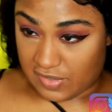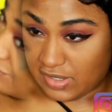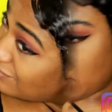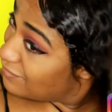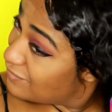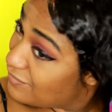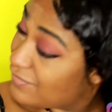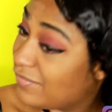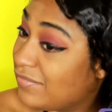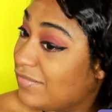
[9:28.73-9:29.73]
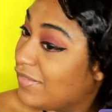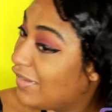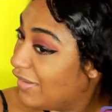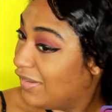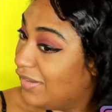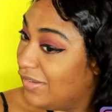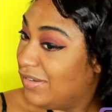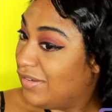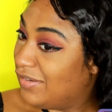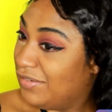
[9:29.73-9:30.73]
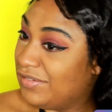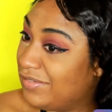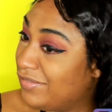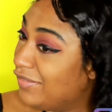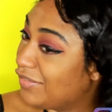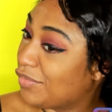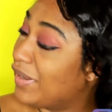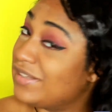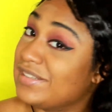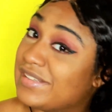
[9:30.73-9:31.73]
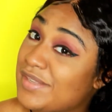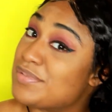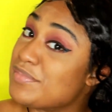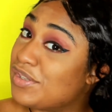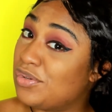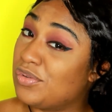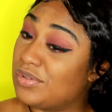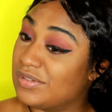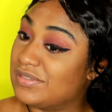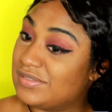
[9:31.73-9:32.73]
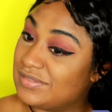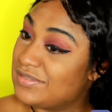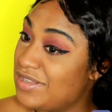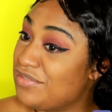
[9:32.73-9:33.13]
last step is, of course, doing this little wet look using water and